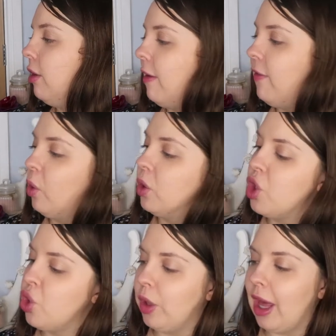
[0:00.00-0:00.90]
that I forgot to
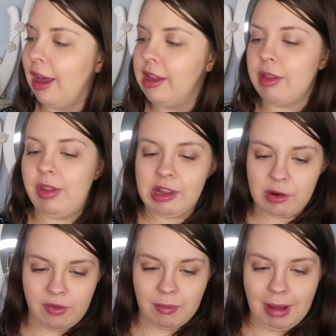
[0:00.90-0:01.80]
show you guys. These
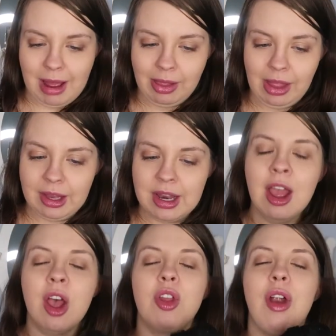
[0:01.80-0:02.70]
are from Matalan.
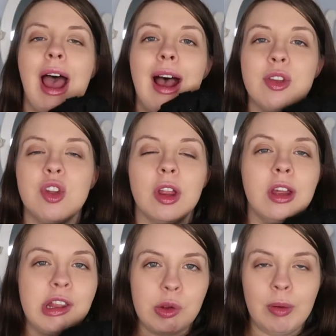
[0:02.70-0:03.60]
They're
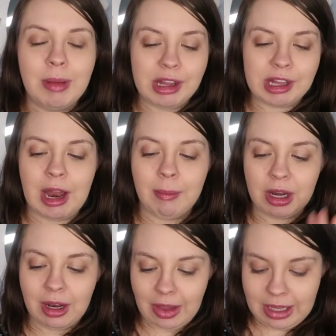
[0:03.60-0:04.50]
actually so amazing. I'm
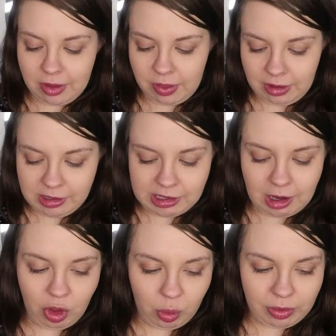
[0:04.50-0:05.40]
going to link these
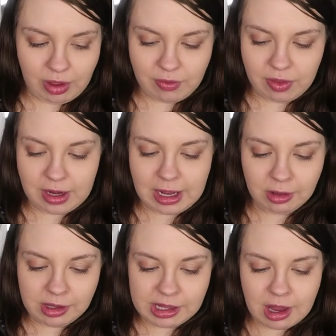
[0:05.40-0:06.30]
along with everything
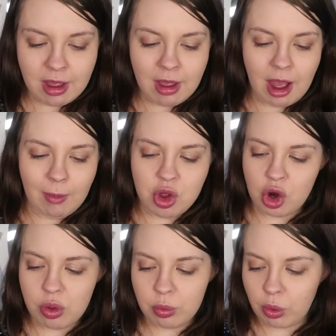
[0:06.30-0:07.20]
else. I'm
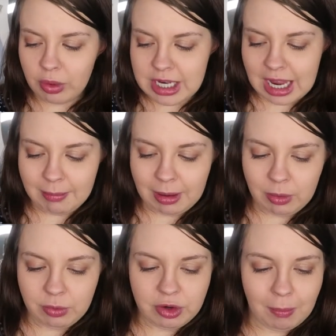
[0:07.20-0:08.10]
sure they were only
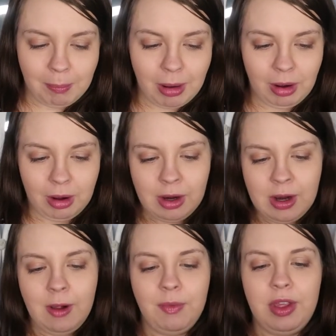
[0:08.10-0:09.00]
£10, but
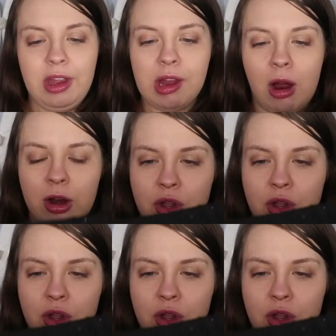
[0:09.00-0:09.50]
these are